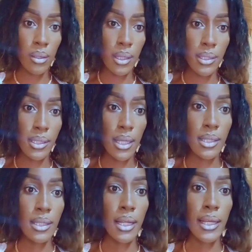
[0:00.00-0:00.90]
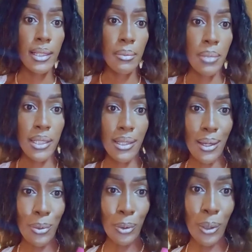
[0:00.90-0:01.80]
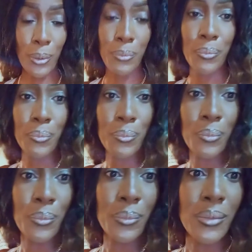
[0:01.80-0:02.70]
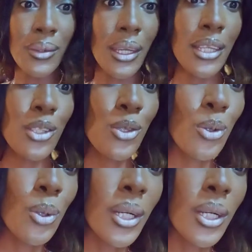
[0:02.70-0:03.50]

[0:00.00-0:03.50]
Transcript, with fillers: Okay, so that's slightly better. Woo! It's so